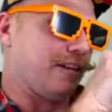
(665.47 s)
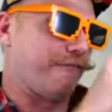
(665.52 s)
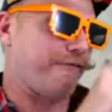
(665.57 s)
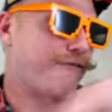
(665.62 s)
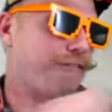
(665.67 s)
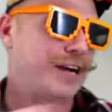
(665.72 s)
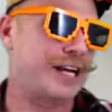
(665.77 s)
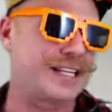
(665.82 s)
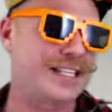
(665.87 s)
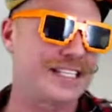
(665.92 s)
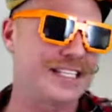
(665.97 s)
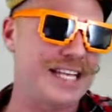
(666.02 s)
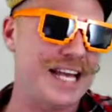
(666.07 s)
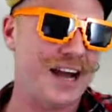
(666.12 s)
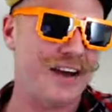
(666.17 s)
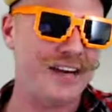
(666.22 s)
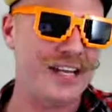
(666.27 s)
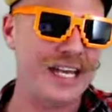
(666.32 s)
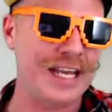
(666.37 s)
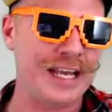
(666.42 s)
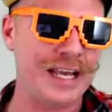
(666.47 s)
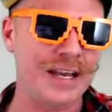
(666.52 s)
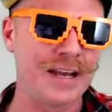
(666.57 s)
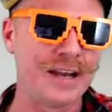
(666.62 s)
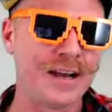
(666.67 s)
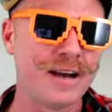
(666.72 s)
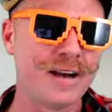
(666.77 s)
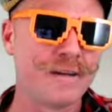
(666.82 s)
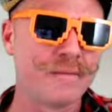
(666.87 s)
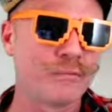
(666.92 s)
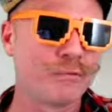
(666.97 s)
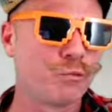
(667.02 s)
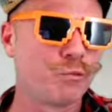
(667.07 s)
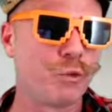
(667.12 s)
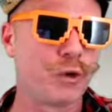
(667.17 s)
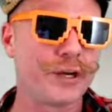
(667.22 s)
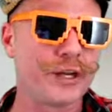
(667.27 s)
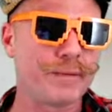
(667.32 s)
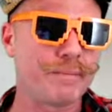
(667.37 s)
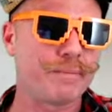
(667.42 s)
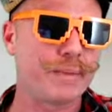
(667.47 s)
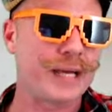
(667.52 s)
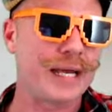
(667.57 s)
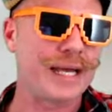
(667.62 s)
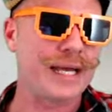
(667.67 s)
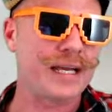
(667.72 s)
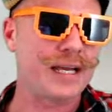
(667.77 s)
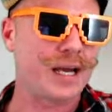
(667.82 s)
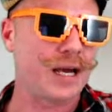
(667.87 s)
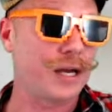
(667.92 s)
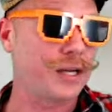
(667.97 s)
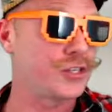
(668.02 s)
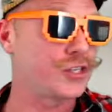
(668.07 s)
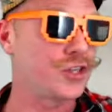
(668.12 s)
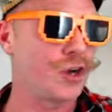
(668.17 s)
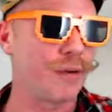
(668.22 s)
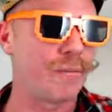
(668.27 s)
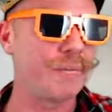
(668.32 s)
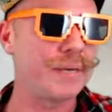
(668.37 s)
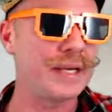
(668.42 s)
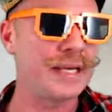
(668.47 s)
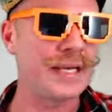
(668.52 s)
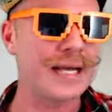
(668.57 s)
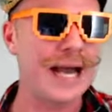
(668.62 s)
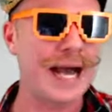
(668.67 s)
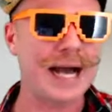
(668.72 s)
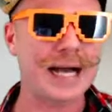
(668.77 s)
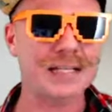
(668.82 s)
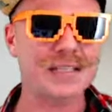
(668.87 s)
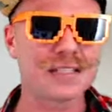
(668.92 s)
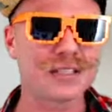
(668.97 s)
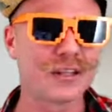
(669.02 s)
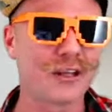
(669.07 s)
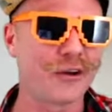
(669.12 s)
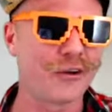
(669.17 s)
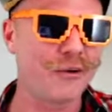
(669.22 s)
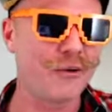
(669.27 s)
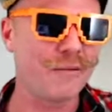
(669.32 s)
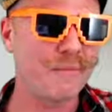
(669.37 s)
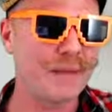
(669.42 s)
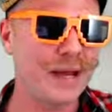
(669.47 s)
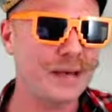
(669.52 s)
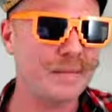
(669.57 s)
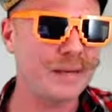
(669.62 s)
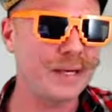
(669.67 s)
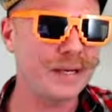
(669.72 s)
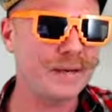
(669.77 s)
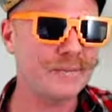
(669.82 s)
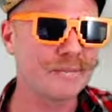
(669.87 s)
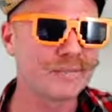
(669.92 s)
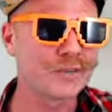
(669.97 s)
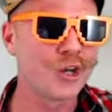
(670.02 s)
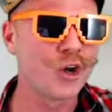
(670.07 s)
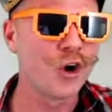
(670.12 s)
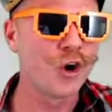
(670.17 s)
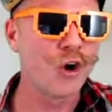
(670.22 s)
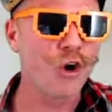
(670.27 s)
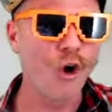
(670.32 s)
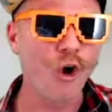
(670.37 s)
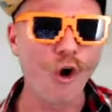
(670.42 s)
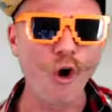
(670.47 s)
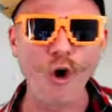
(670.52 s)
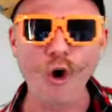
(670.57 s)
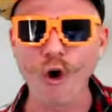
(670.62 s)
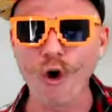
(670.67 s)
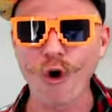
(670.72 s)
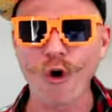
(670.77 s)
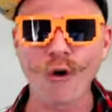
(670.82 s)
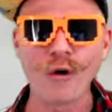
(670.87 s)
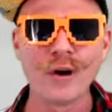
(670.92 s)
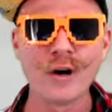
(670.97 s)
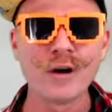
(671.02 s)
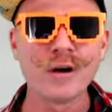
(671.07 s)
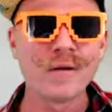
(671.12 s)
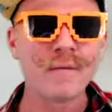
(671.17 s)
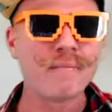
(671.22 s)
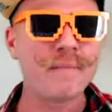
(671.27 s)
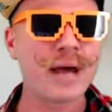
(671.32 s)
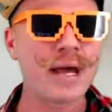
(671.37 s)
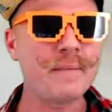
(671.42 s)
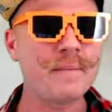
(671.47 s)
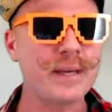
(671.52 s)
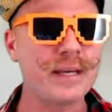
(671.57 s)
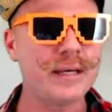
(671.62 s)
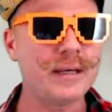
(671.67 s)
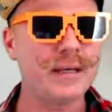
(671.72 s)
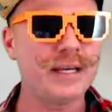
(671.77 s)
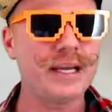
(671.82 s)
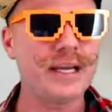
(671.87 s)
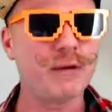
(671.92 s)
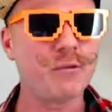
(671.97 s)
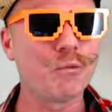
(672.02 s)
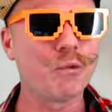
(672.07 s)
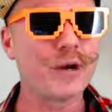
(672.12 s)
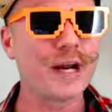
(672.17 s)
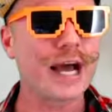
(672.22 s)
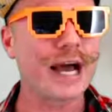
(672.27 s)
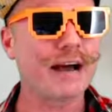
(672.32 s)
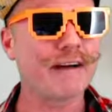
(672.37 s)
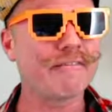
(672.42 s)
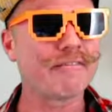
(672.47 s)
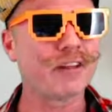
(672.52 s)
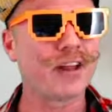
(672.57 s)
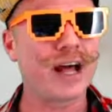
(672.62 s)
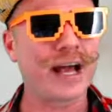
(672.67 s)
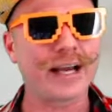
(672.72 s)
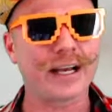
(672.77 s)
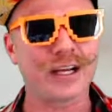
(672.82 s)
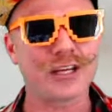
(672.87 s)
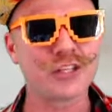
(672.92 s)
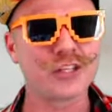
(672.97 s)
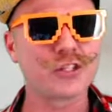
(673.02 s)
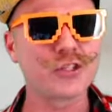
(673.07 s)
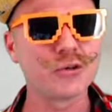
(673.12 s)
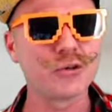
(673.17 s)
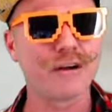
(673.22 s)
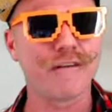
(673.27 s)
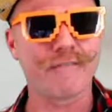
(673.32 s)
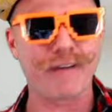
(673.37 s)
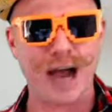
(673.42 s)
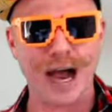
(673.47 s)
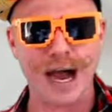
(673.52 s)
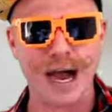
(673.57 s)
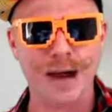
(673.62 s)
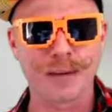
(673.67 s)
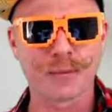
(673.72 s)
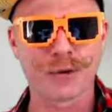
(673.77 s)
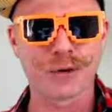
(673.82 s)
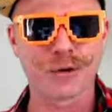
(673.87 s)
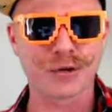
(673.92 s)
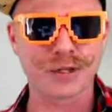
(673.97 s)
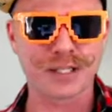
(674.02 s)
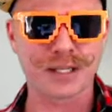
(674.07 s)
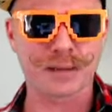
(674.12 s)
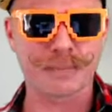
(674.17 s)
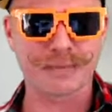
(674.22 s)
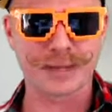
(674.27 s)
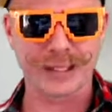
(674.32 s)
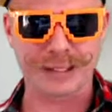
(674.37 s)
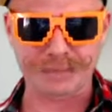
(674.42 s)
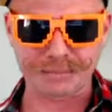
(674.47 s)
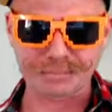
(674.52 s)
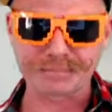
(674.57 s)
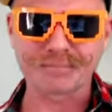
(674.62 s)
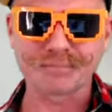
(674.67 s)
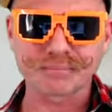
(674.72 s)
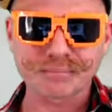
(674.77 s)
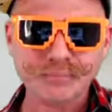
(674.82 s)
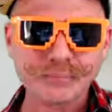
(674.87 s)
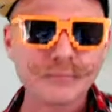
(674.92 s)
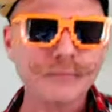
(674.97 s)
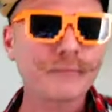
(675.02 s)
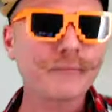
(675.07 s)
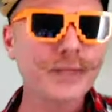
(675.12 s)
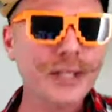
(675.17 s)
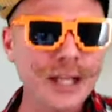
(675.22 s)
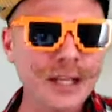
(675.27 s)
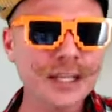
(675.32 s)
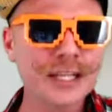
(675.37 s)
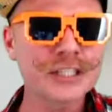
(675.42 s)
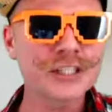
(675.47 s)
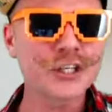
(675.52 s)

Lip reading: friend down here. Would it be a zombie axolotl, maybe? Or maybe it would have like a suit of armor or something. Let's